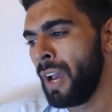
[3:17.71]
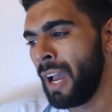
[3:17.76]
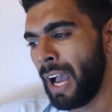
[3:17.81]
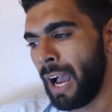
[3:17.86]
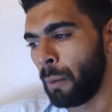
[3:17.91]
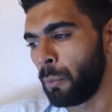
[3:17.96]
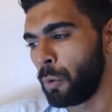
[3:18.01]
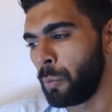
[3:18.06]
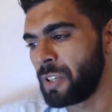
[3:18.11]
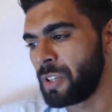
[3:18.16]

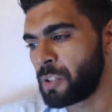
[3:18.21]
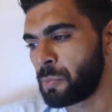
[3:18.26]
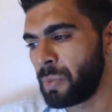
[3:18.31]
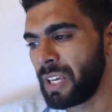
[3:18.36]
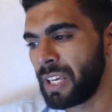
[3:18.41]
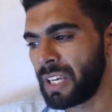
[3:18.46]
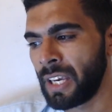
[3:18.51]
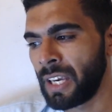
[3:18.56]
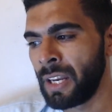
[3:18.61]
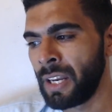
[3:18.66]
and we'll be
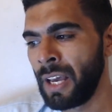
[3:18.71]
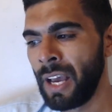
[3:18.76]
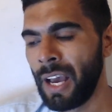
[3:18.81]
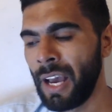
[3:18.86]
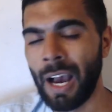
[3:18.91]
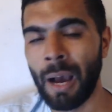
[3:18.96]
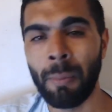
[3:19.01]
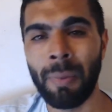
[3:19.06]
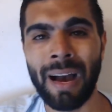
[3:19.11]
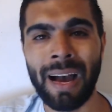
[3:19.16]
speaking
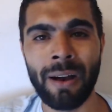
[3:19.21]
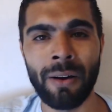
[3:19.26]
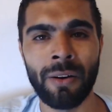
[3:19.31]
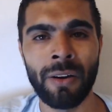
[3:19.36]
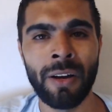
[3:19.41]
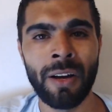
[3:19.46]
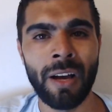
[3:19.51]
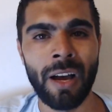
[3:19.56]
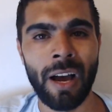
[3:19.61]
about